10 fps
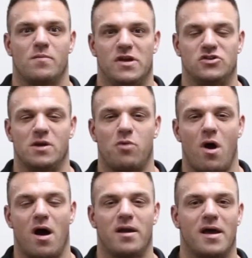PJ
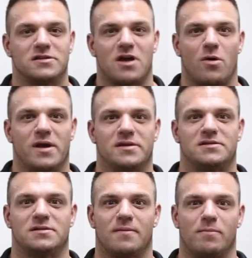Braun, as
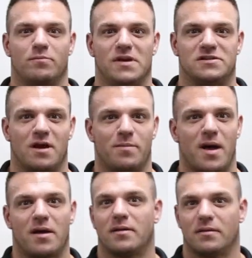always, peace out,
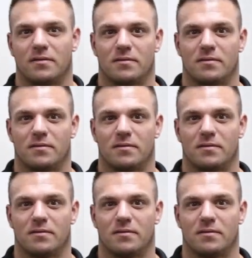bye.